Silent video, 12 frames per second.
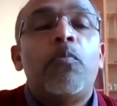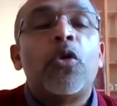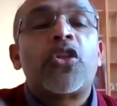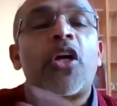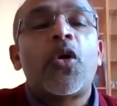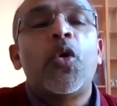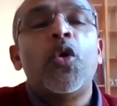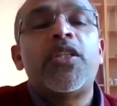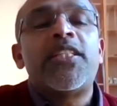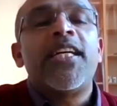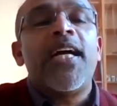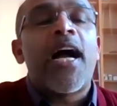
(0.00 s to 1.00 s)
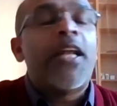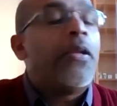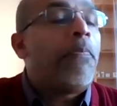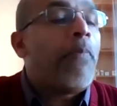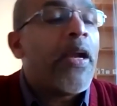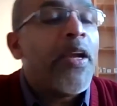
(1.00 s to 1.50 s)
Puttangute
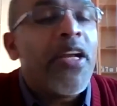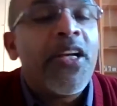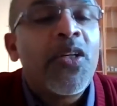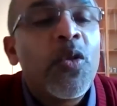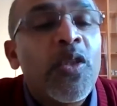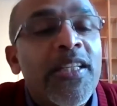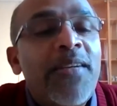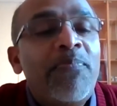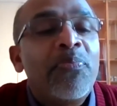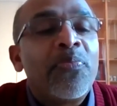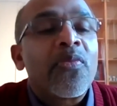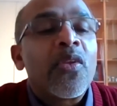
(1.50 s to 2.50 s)
and Paregute.